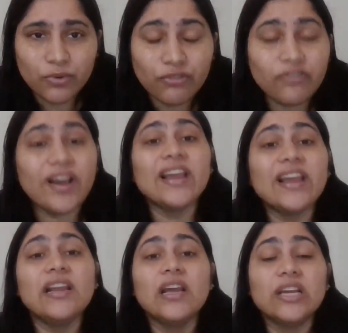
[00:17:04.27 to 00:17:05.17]

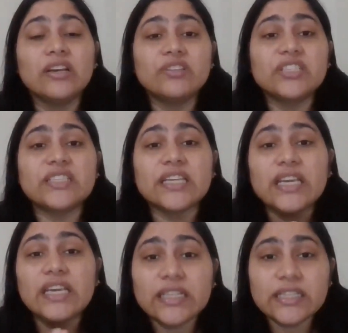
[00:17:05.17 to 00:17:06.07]
profile, which is
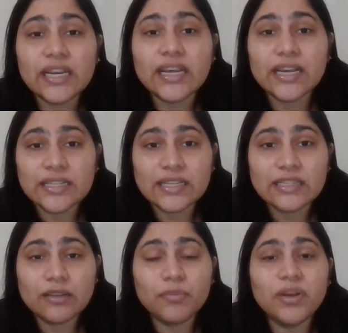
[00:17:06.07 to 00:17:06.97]
easily
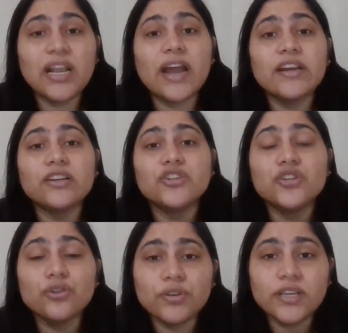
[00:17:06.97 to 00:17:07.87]
accessible, and it
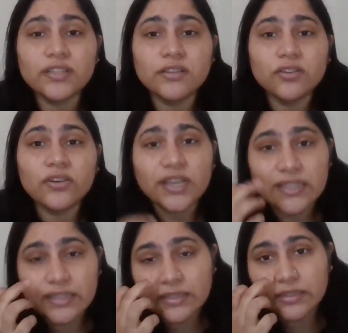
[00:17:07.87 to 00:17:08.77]
showcases your
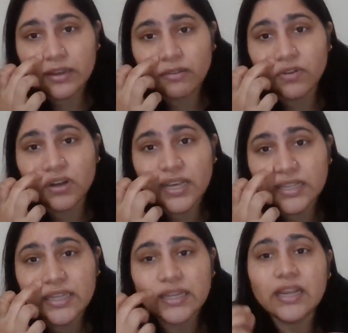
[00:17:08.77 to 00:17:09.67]
existing work.
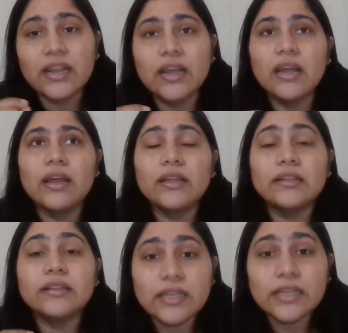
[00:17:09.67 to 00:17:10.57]
As in,
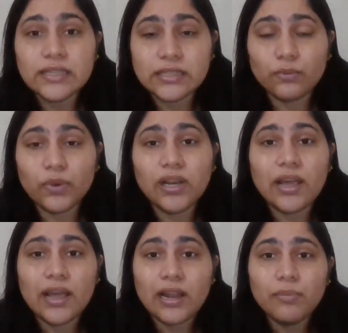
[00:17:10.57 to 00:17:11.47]
this will
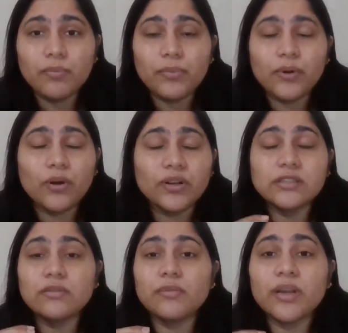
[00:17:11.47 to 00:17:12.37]
help, or
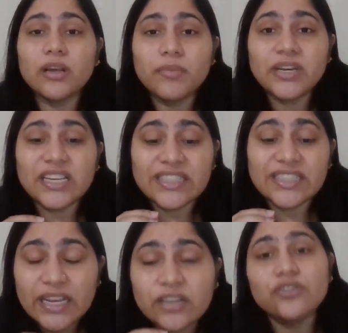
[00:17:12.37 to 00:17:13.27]
this will become an
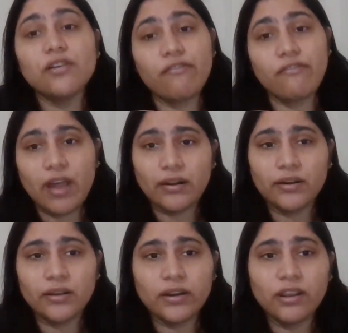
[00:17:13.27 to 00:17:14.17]
essential
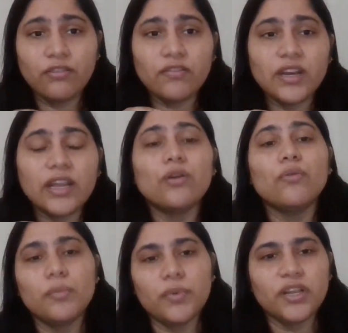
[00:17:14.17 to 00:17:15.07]
factor in winning
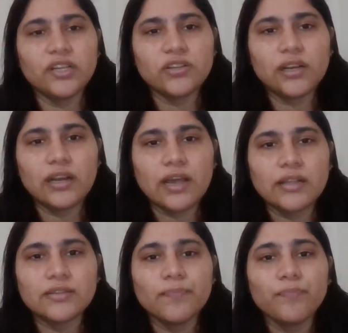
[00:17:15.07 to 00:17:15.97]
over potential
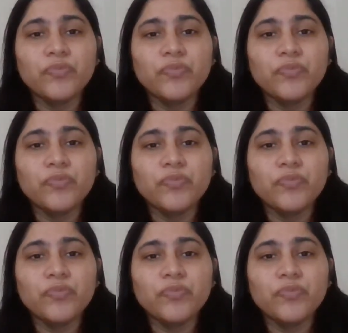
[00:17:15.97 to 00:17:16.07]
clients.